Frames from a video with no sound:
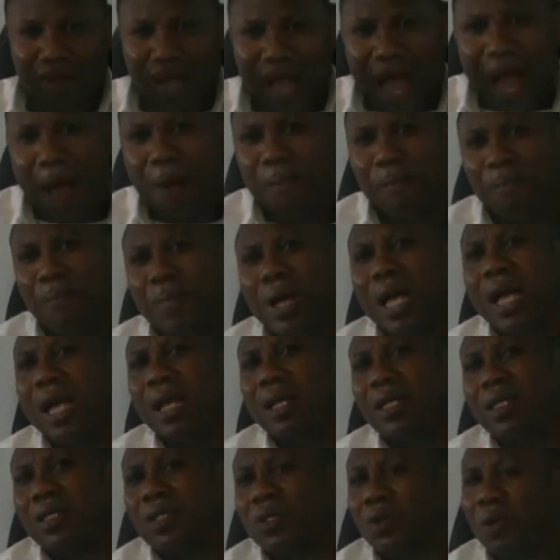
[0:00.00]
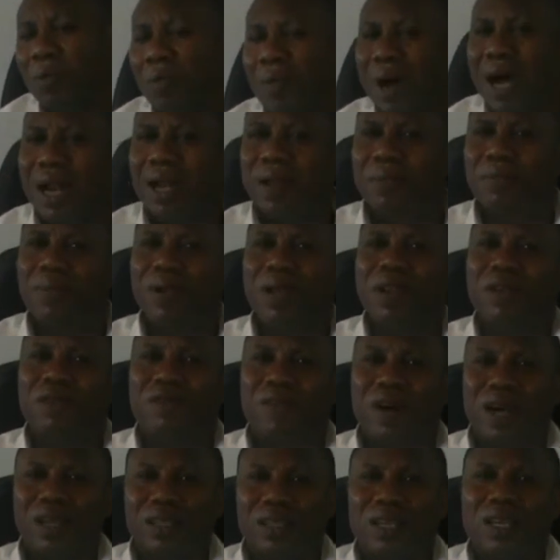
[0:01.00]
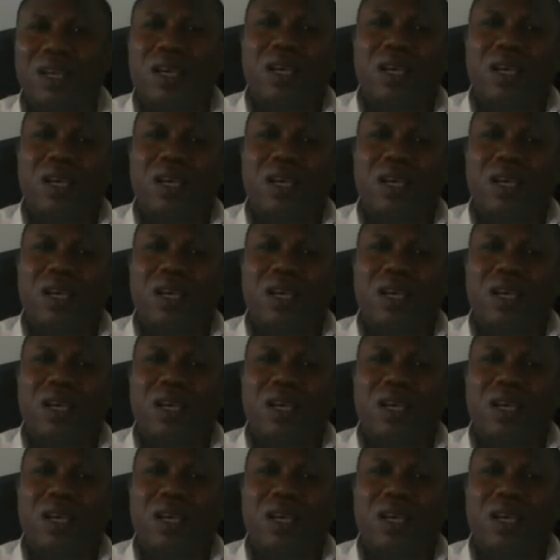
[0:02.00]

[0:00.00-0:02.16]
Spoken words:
are meant to marry believer.